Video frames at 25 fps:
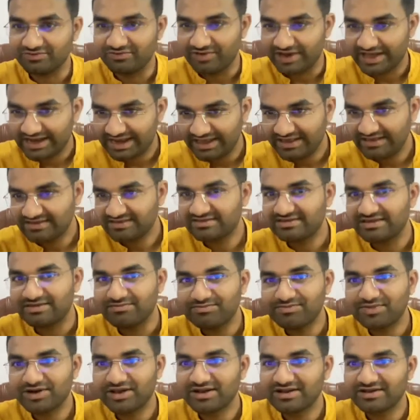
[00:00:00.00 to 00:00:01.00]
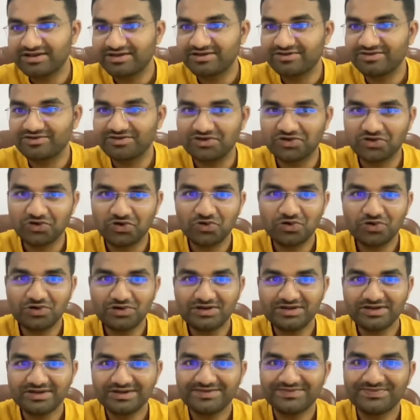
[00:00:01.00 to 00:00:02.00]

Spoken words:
very simple quote.